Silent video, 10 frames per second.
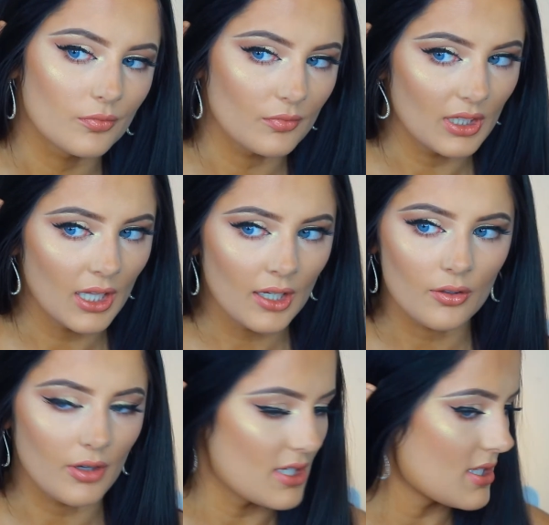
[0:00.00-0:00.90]
Isn't that
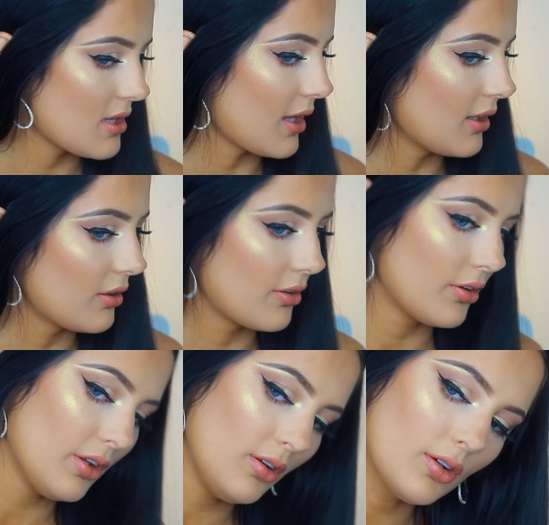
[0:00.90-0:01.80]
crazy? Like, it
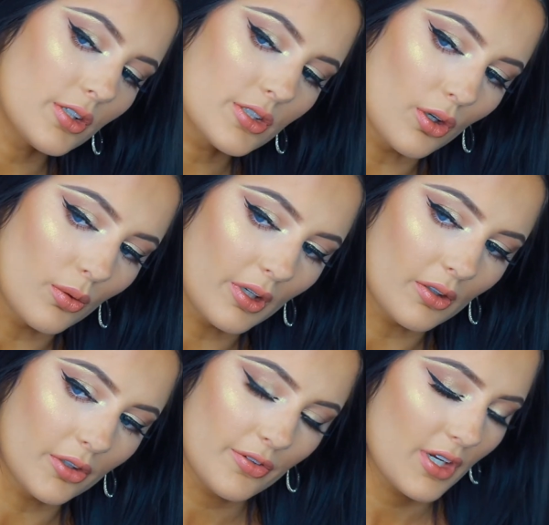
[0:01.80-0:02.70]
literally looks gold. I
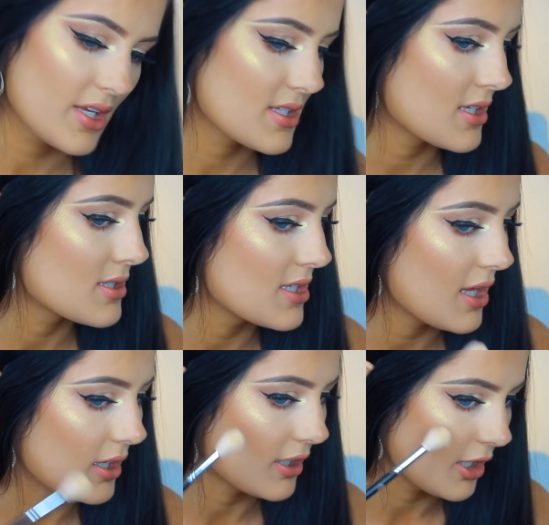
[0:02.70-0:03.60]
don't know if you guys can see
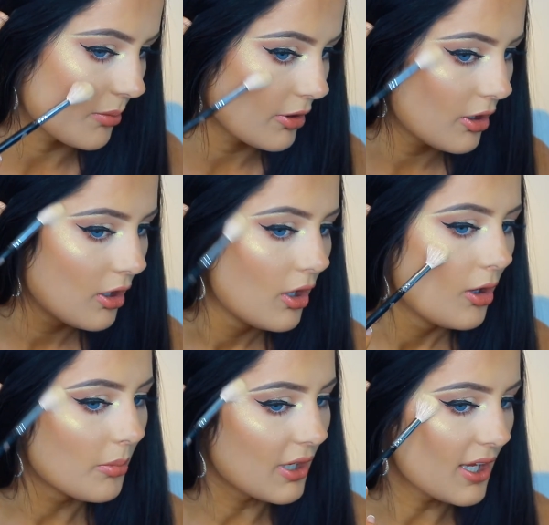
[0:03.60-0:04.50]
that in camera,
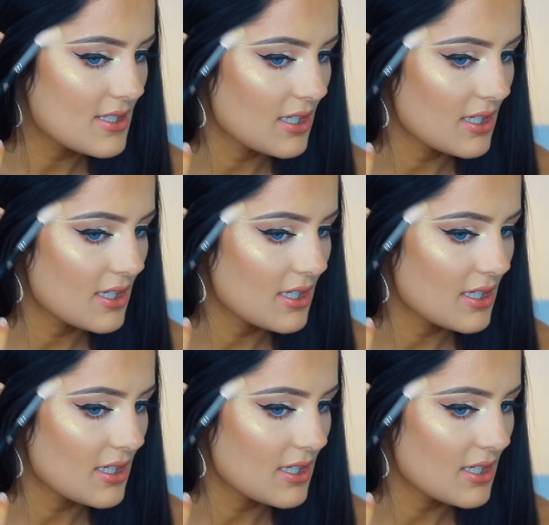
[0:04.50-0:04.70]
but it has